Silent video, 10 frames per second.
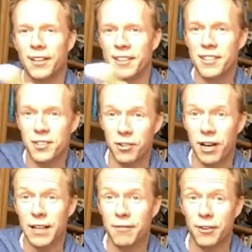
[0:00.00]
This is
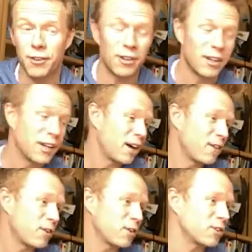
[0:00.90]
great for
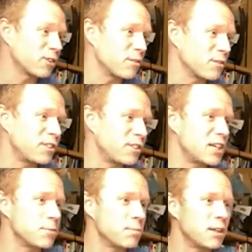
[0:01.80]
focused
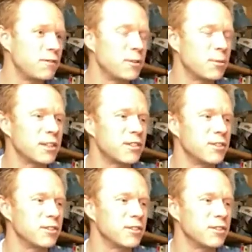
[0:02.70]
conversation, but if you want it